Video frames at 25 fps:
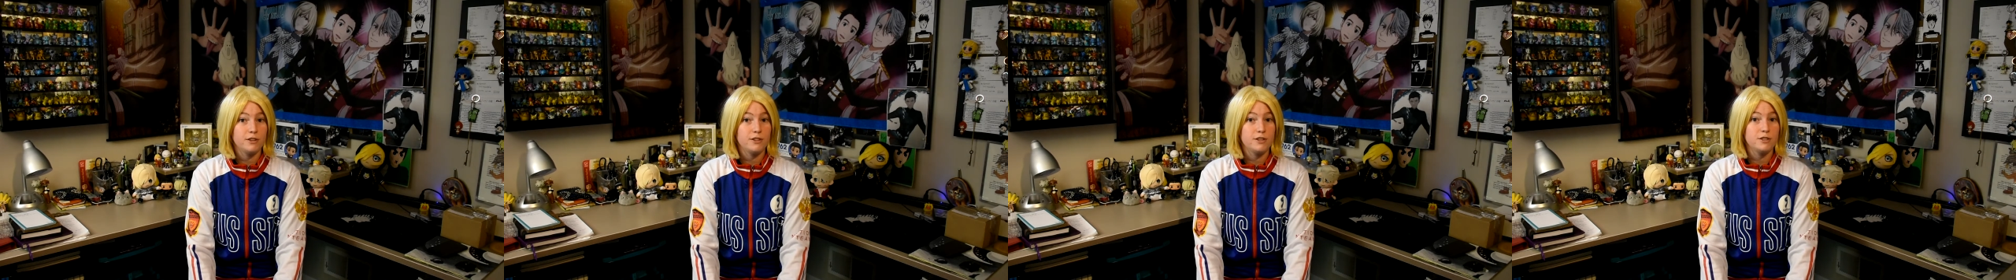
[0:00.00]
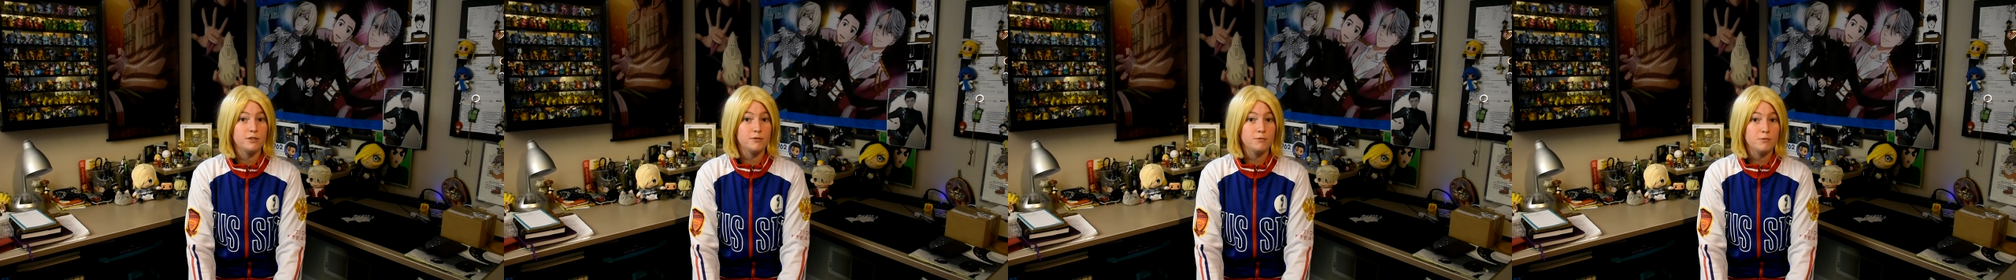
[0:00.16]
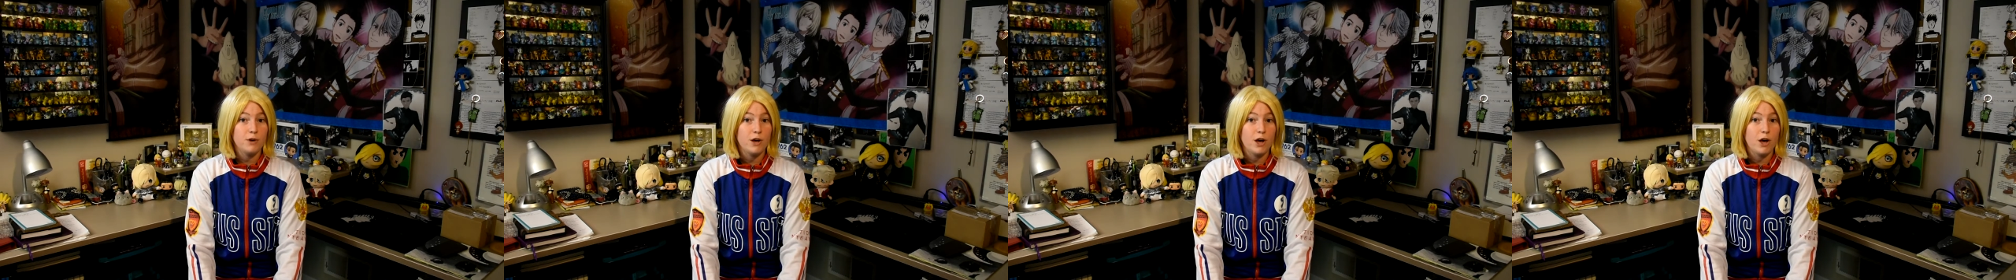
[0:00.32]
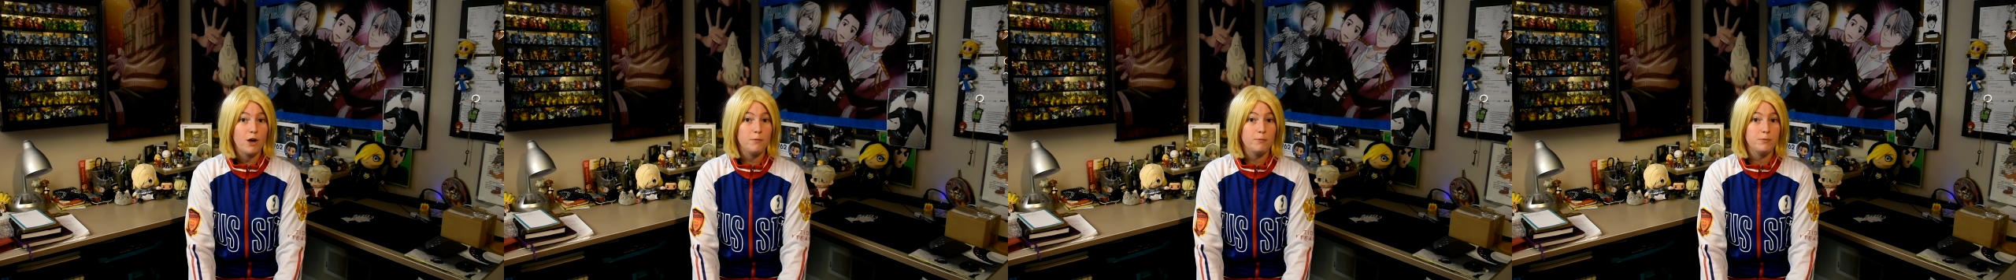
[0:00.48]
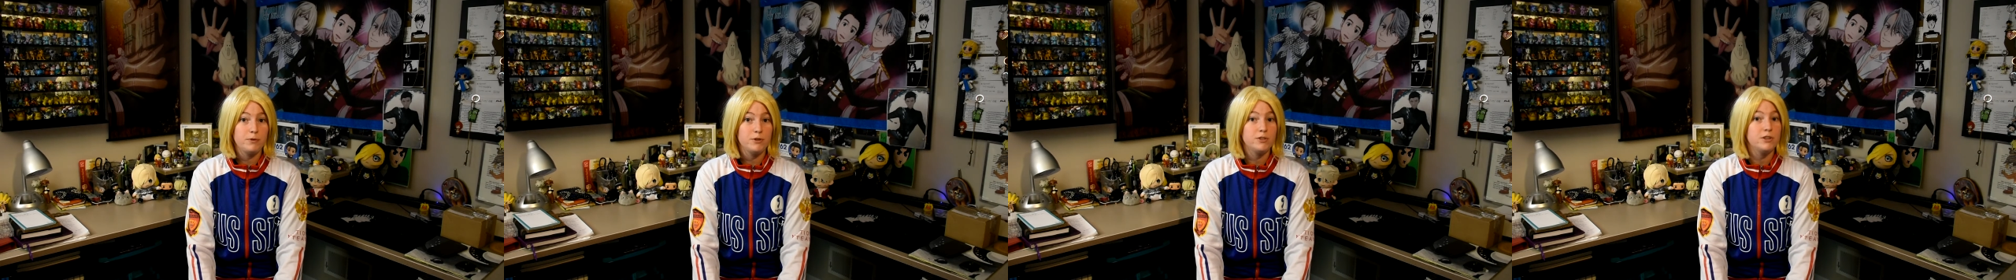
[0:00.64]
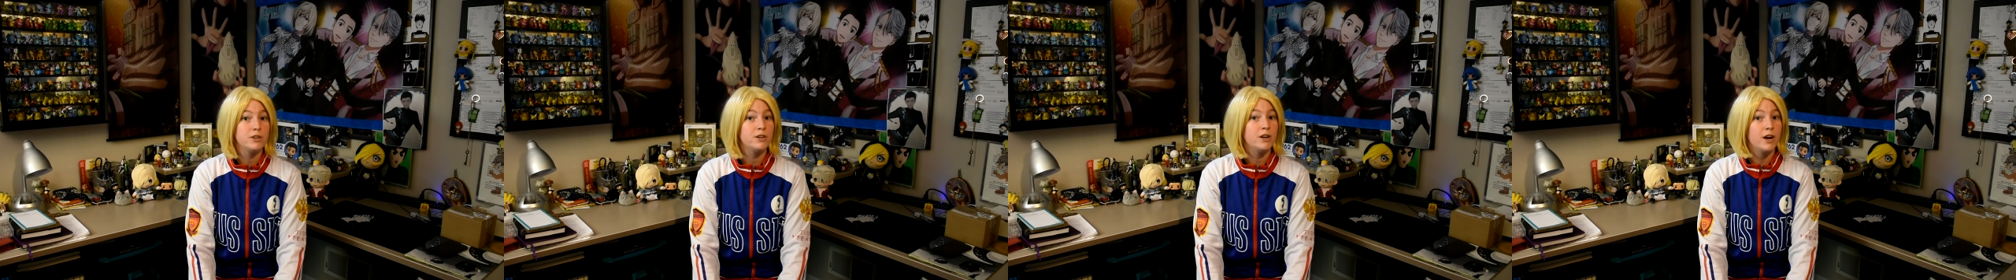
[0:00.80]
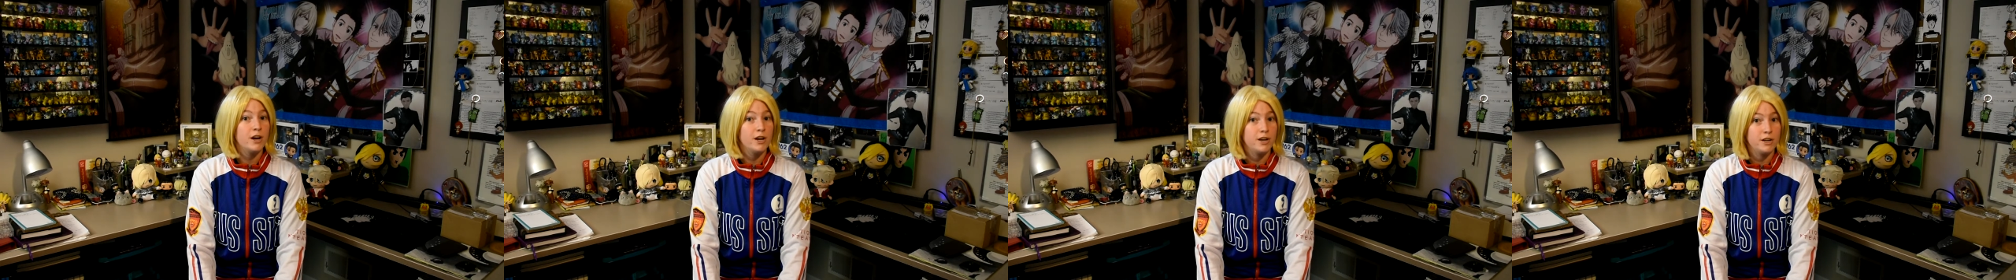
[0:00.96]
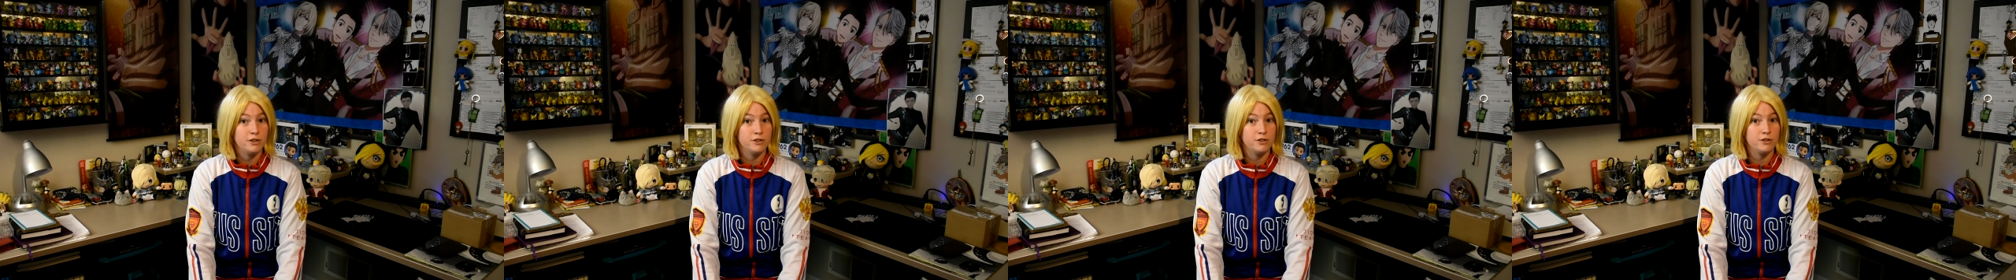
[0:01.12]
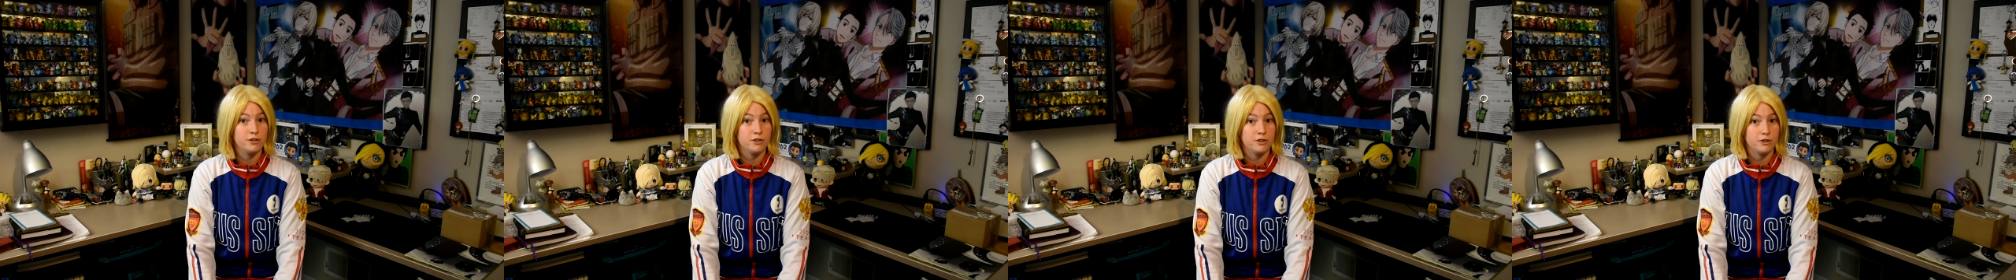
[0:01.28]
this will help you to not
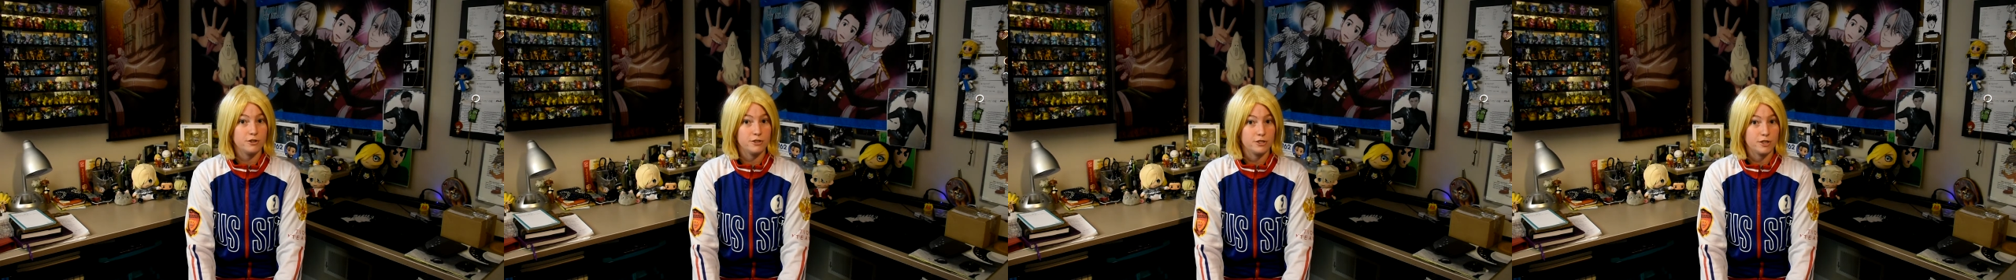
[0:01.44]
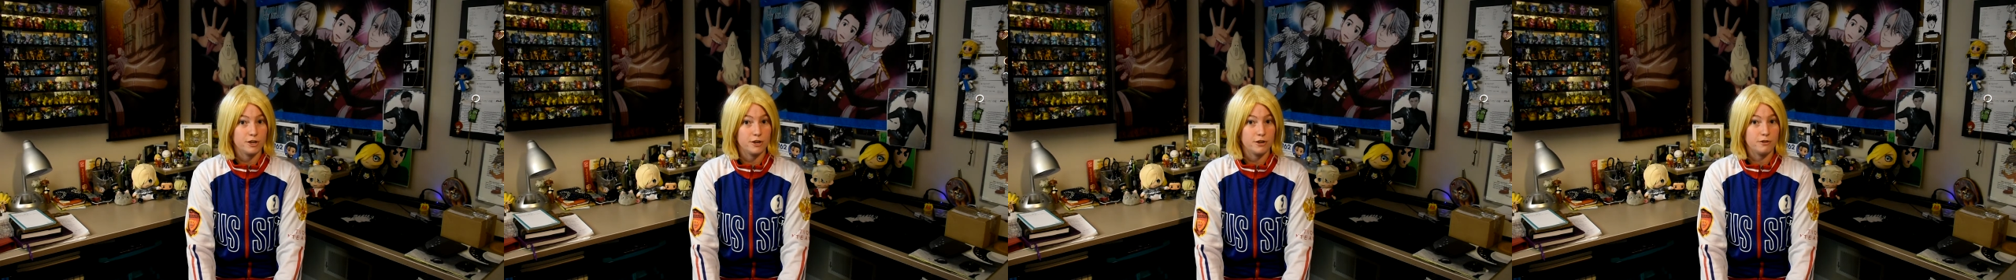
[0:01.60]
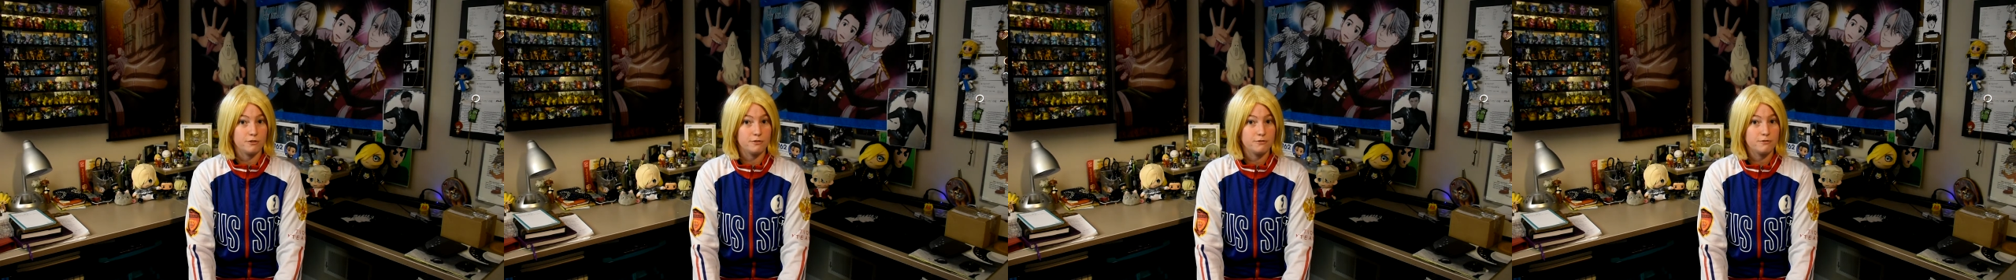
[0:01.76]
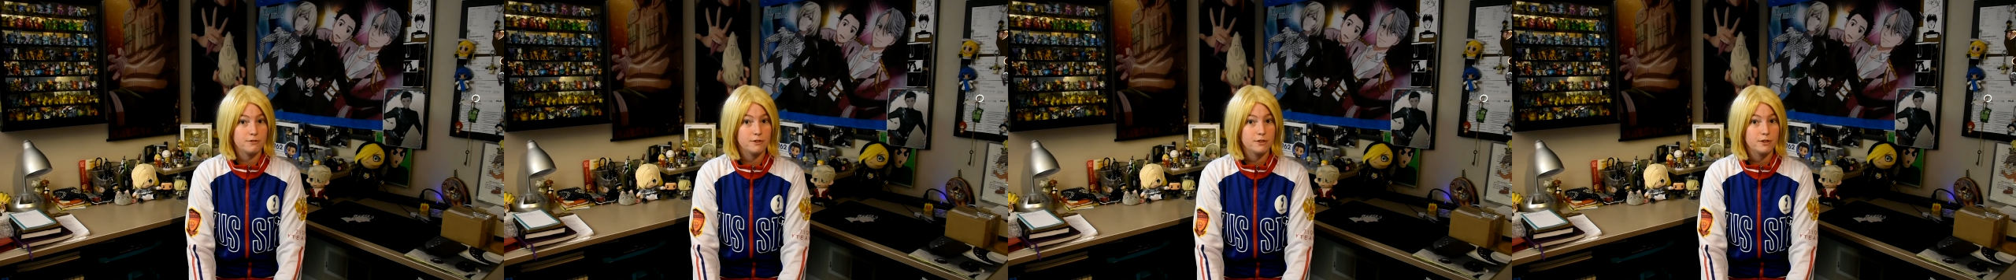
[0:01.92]
injure yourself.